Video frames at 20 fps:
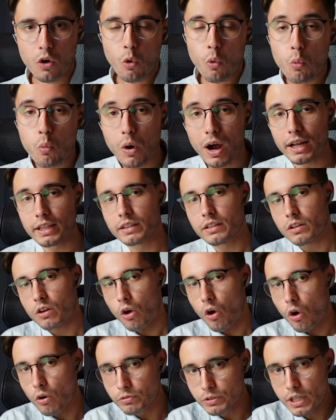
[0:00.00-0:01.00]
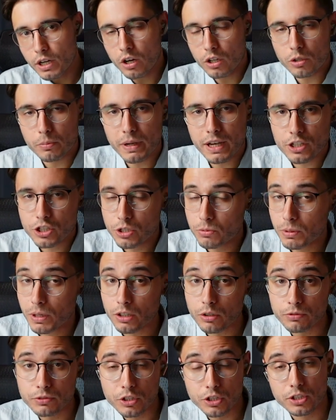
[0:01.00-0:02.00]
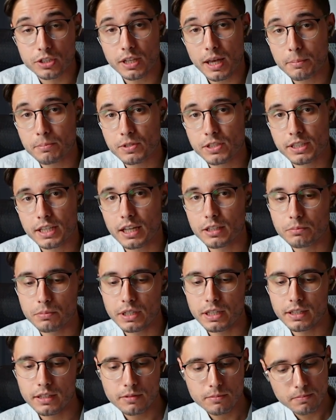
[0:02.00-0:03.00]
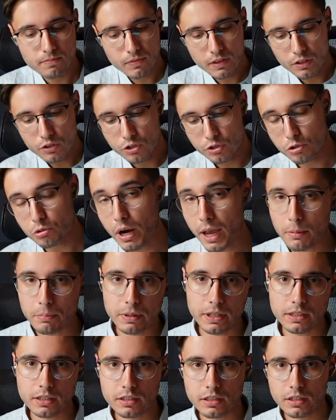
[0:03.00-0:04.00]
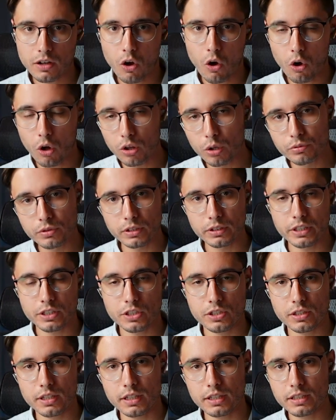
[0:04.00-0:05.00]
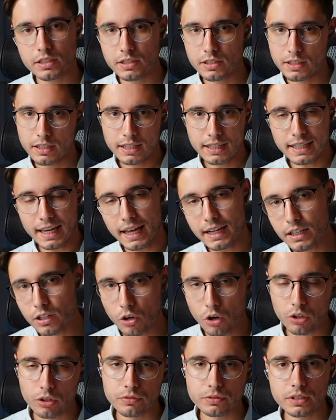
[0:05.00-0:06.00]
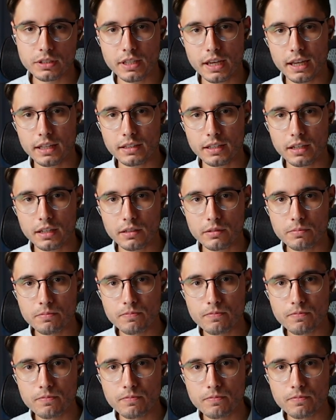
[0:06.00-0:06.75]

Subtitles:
one of the steps can be scraping all of the listings, getting all of the data.